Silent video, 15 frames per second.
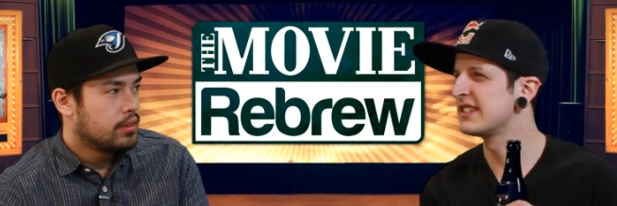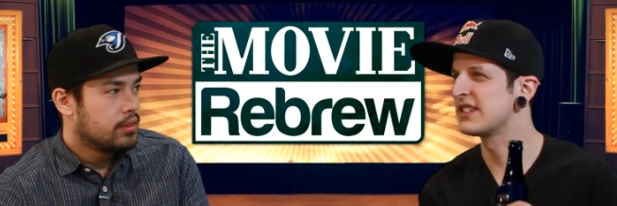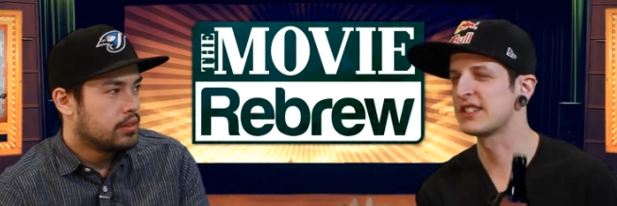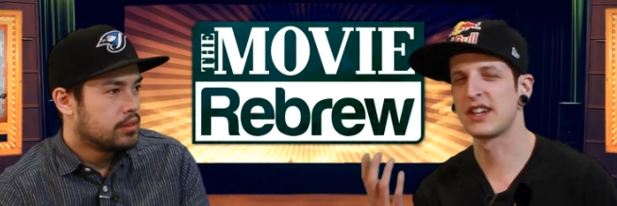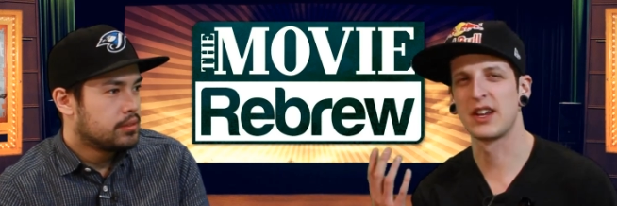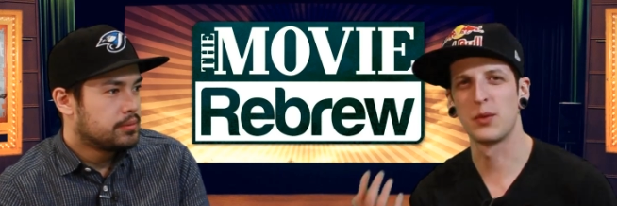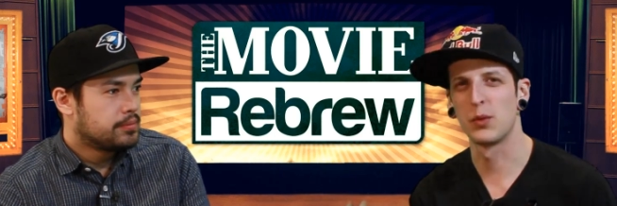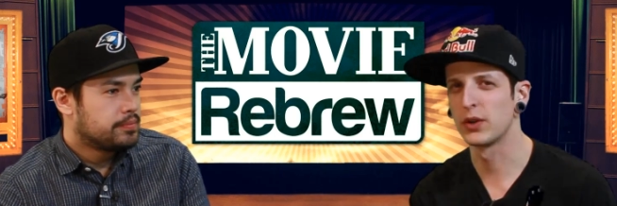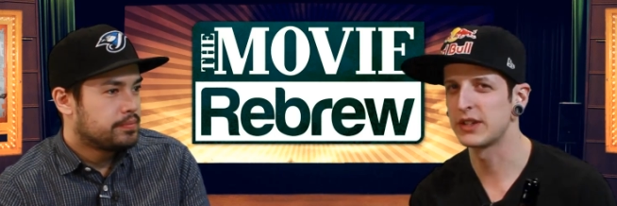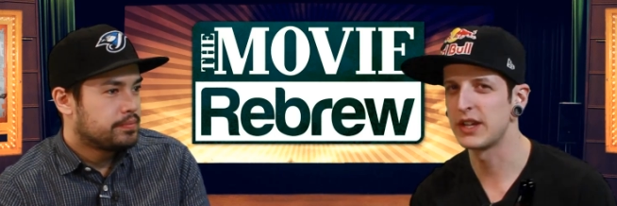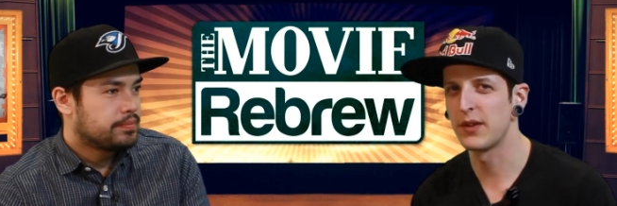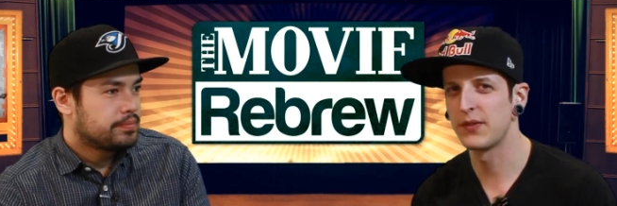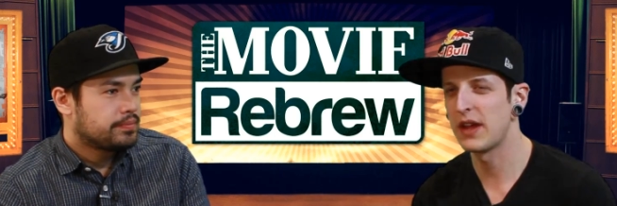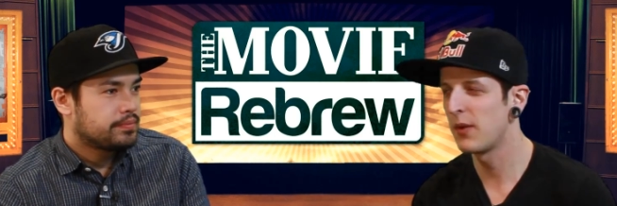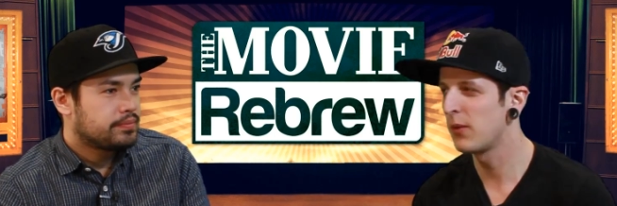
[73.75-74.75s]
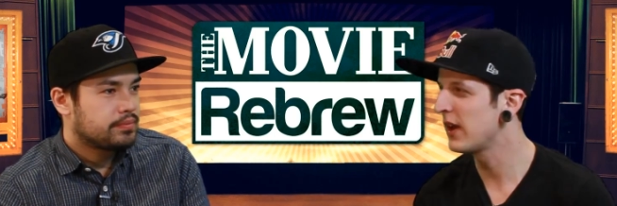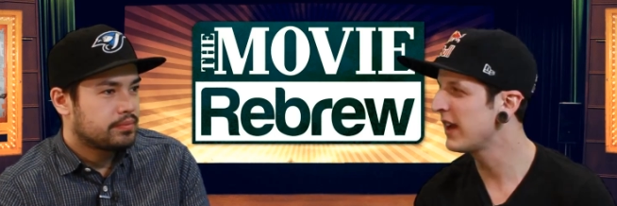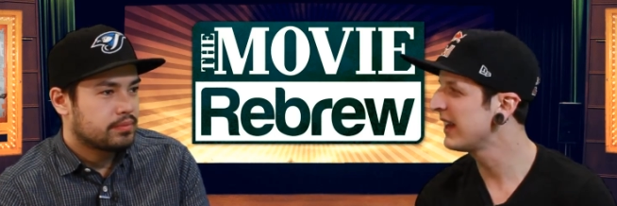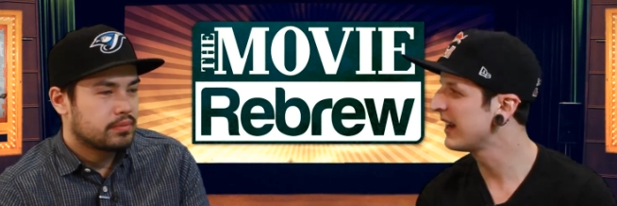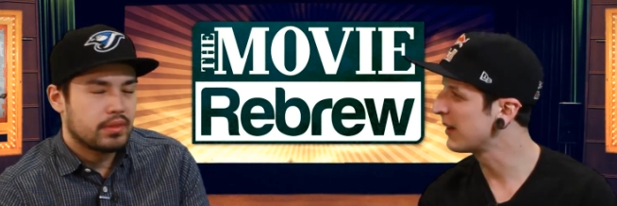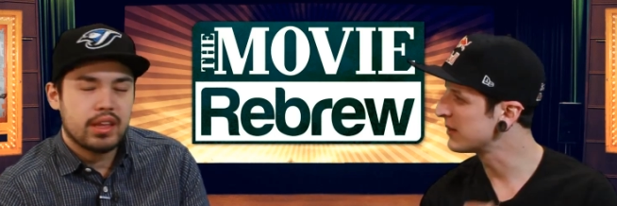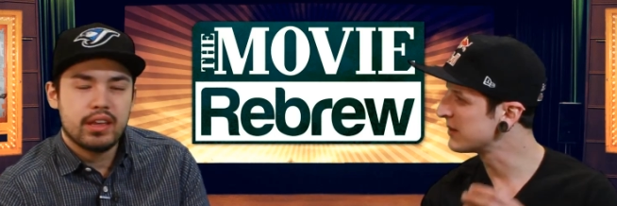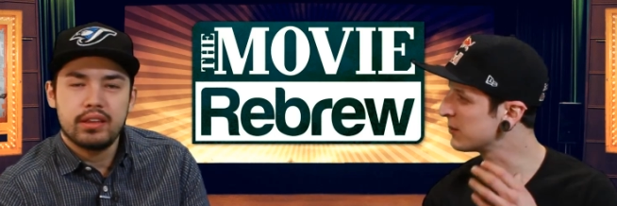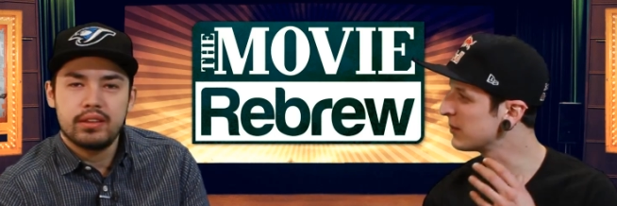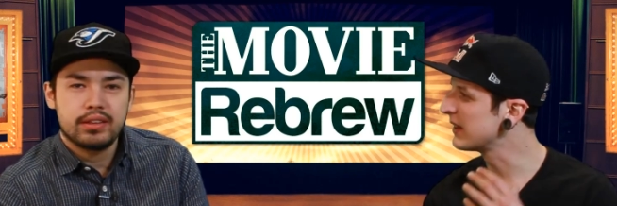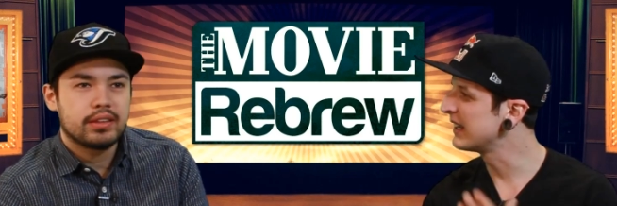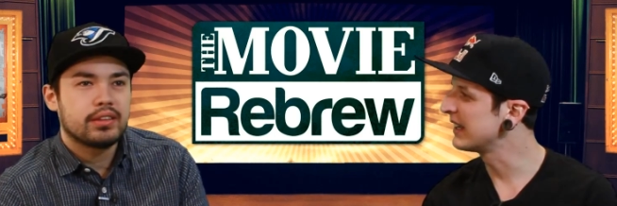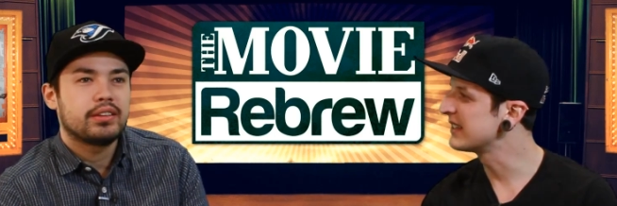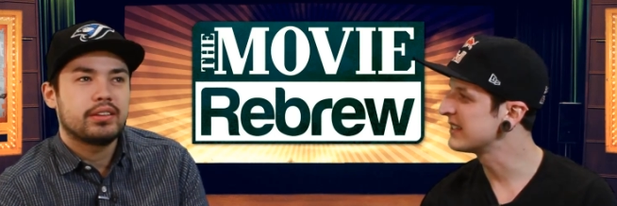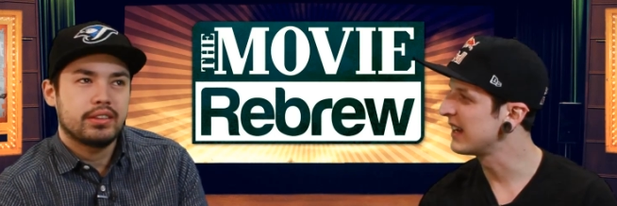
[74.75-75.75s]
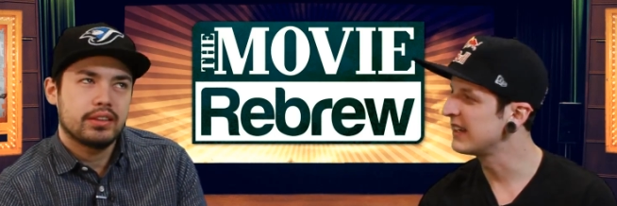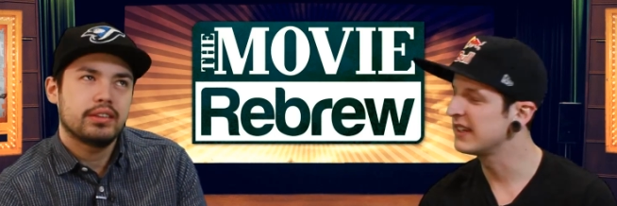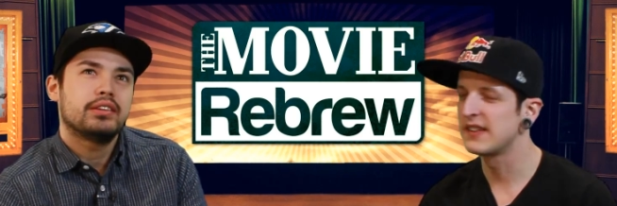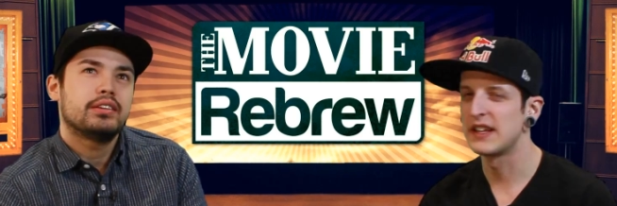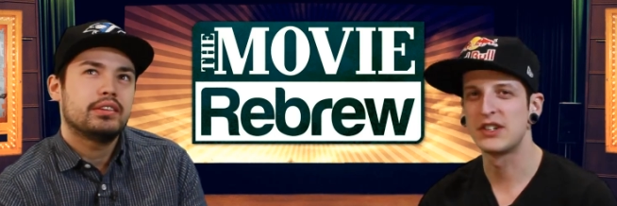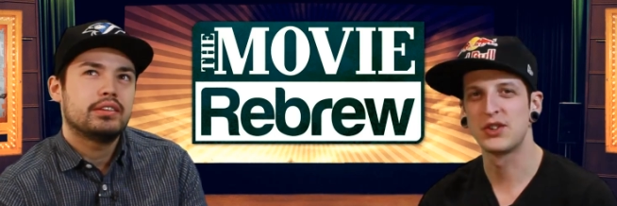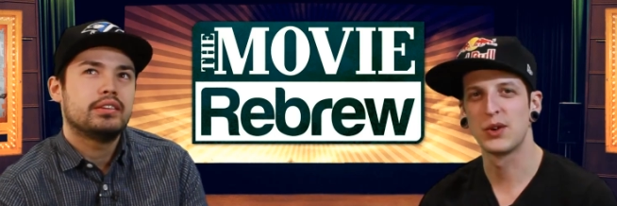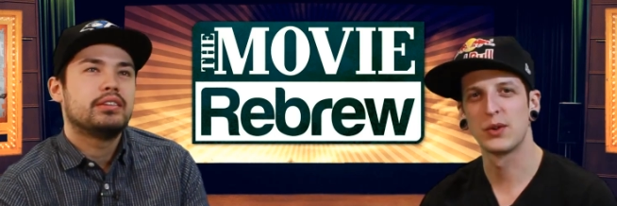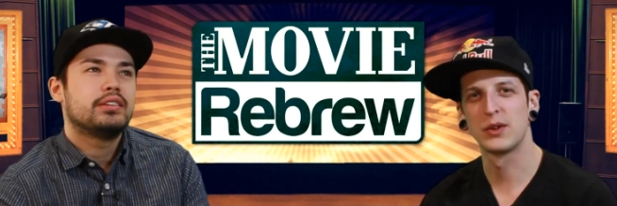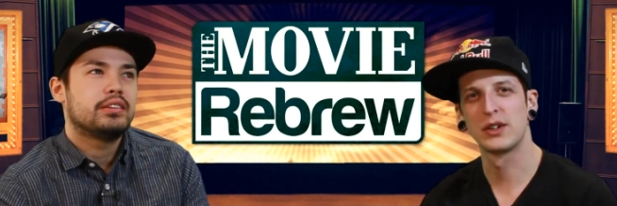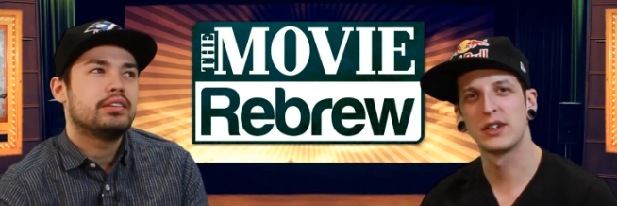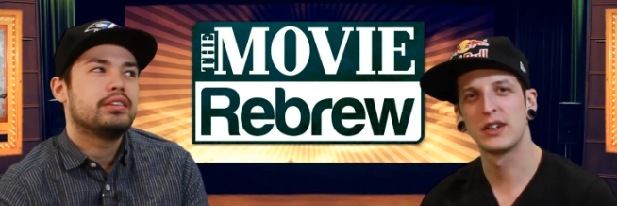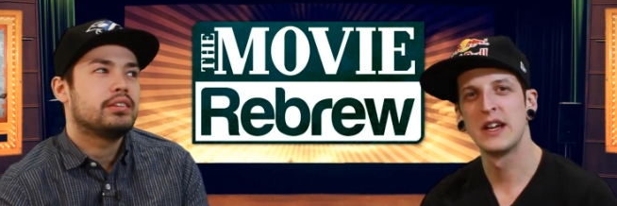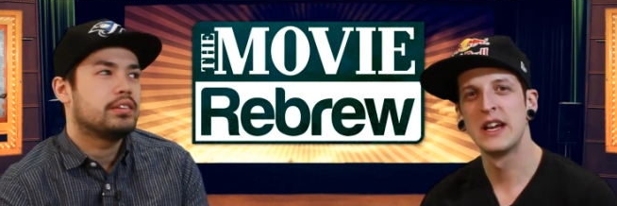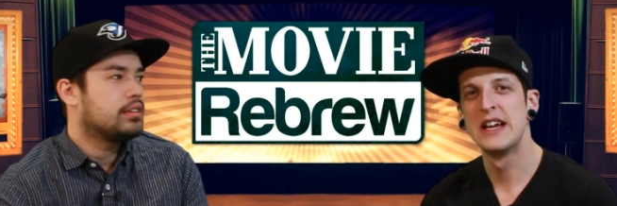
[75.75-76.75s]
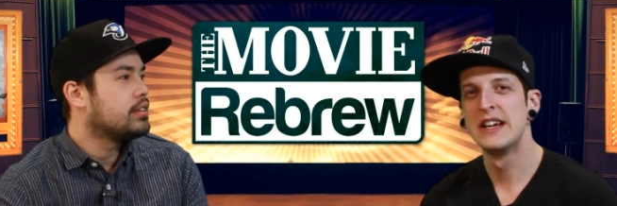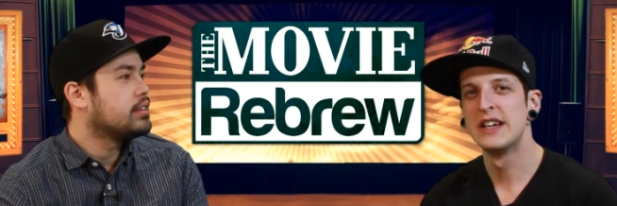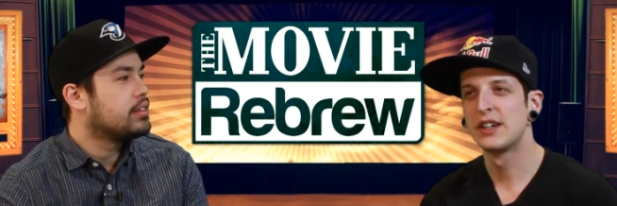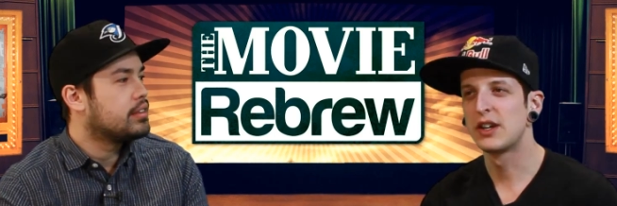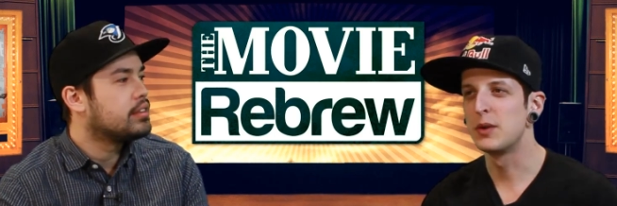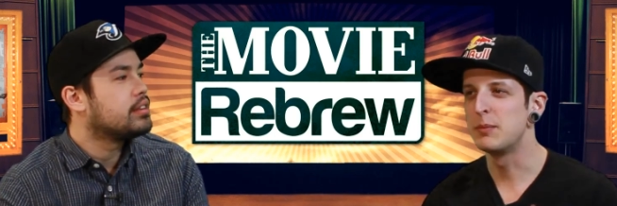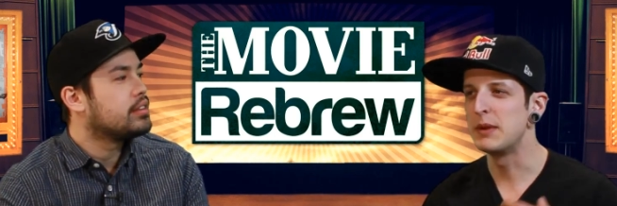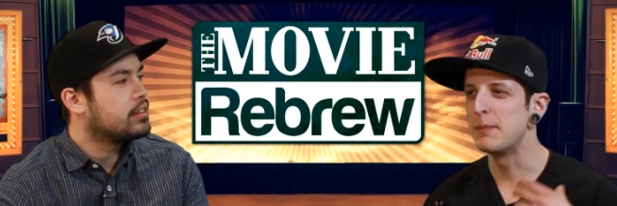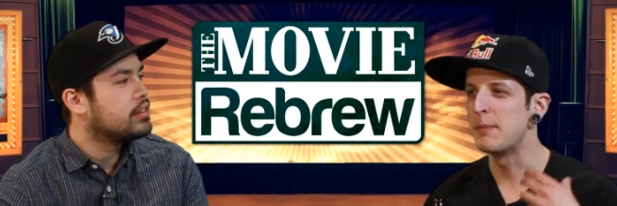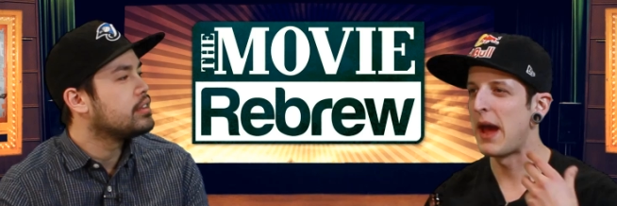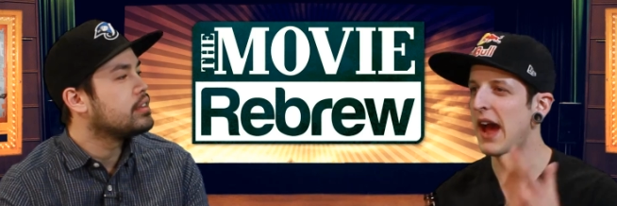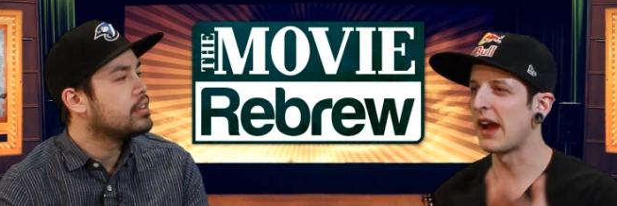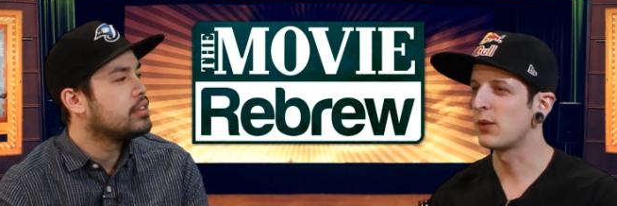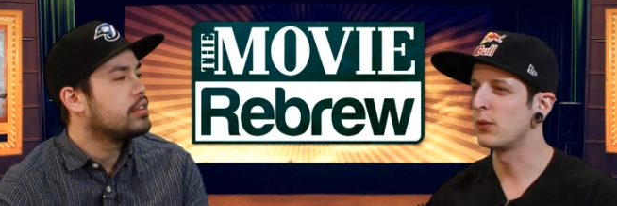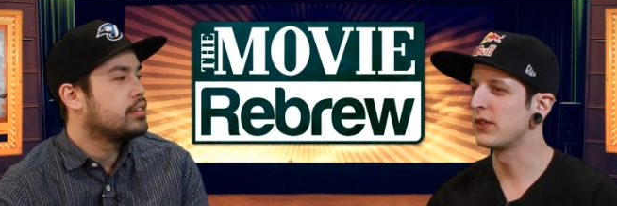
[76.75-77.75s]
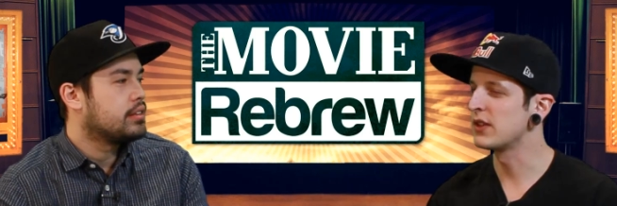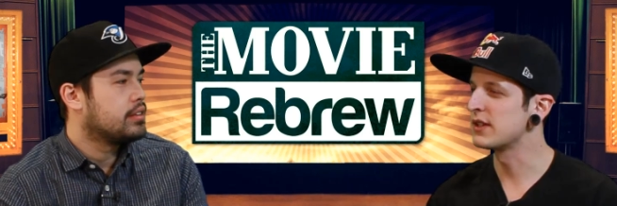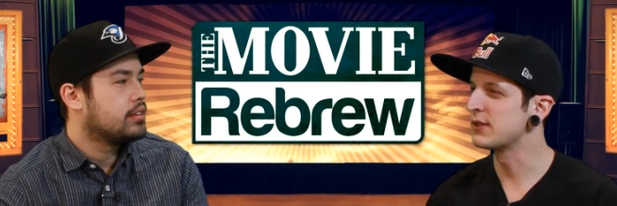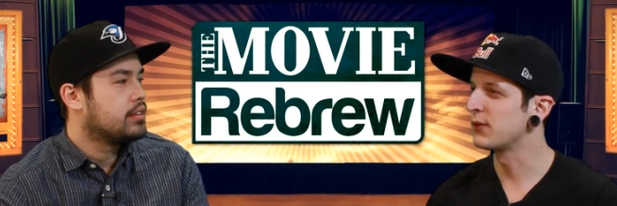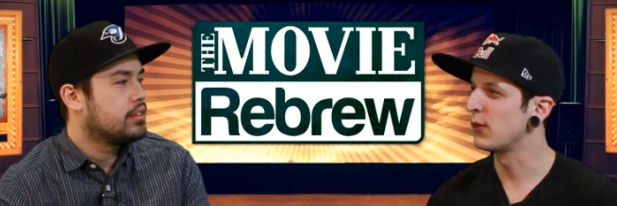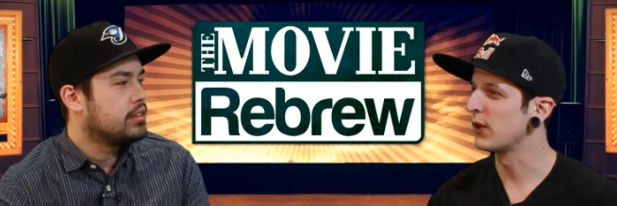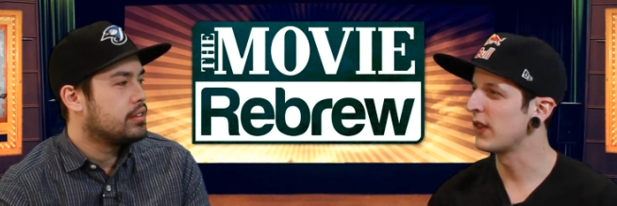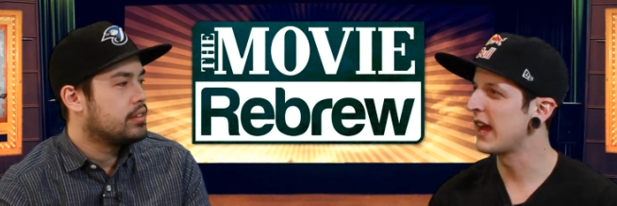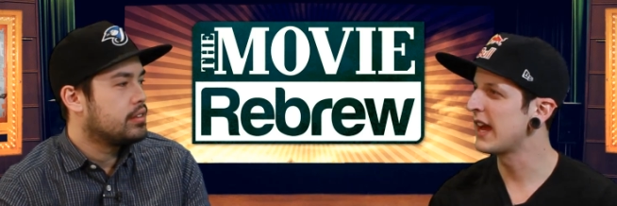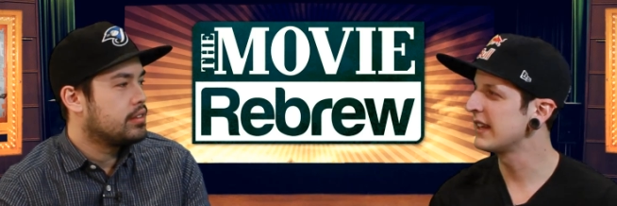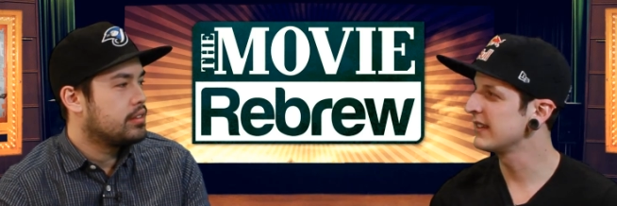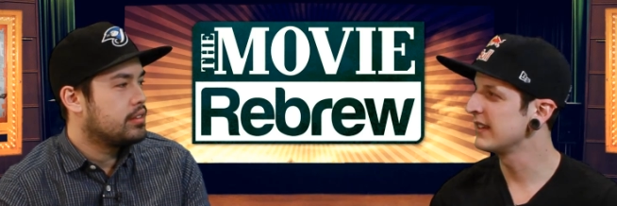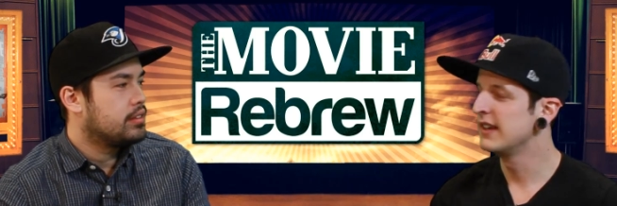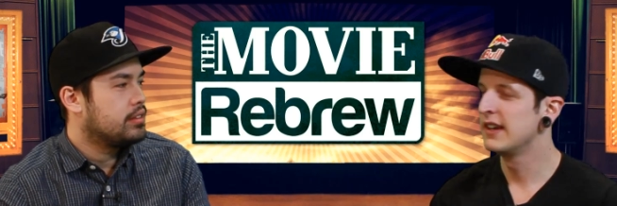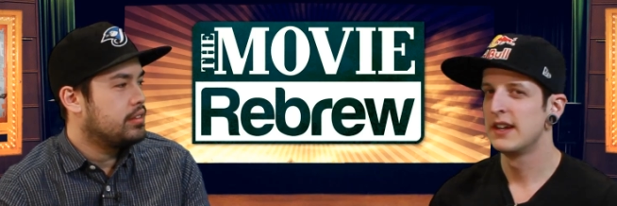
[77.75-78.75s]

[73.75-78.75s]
Speaker 1: It just kind of worked out that way, and I was really excited that Jonah could be back with us for that.